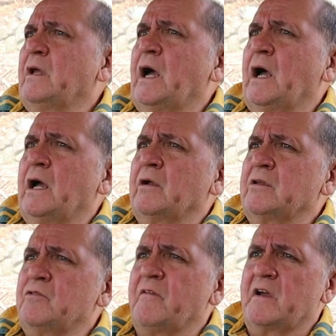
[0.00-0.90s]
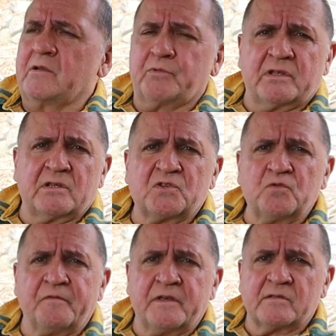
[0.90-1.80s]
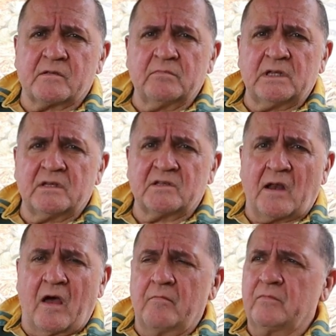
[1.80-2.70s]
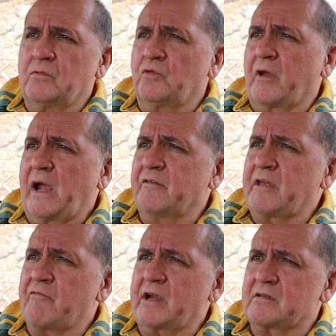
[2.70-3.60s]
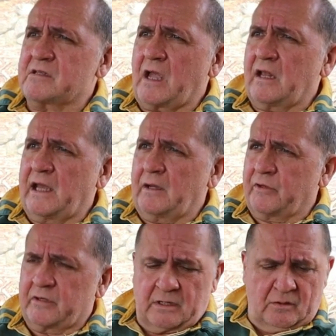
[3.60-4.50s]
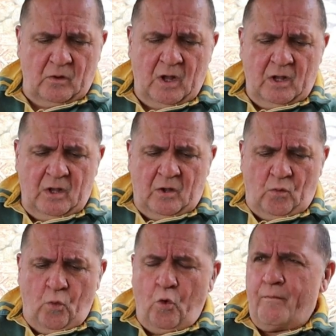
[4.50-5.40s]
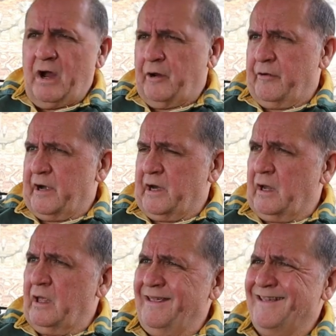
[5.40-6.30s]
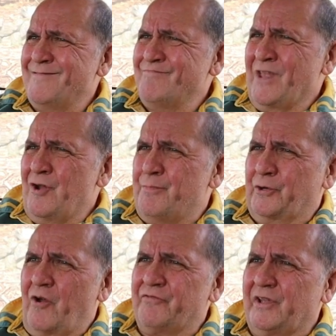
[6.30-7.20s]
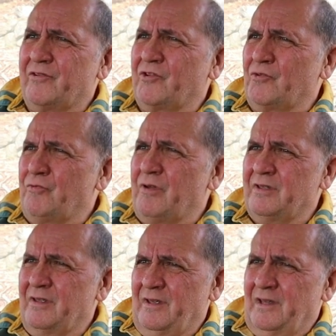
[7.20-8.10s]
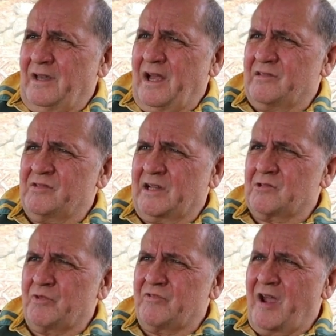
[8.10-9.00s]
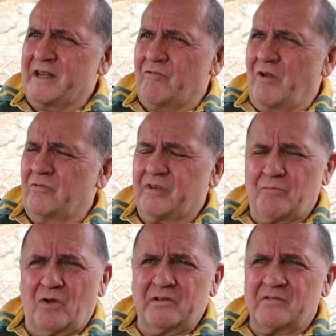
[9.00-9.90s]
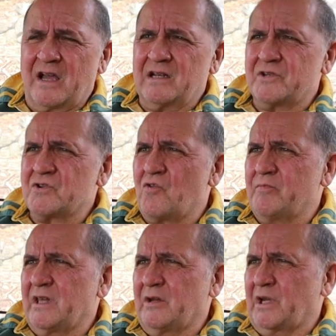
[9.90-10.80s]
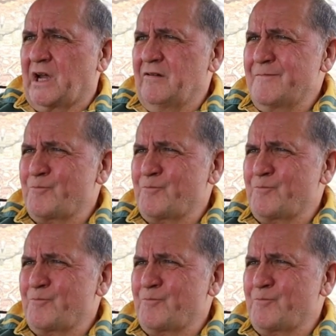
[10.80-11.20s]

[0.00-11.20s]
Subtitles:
You find it within Sufism in Islam, although how they reconcile that with a warmongering prophet who has sex with 9-year-olds, I'm not entirely sure, but there we go.